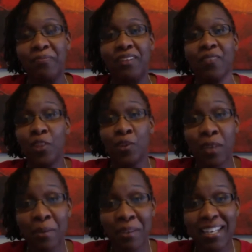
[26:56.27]
for the
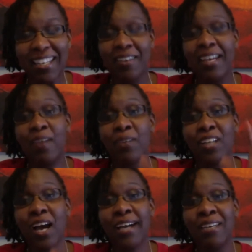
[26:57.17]
women, okay, we're
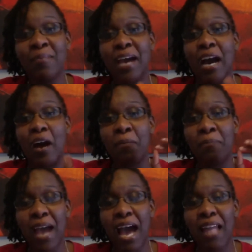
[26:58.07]
talking about
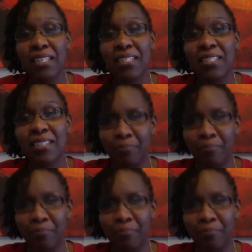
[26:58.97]
balancing,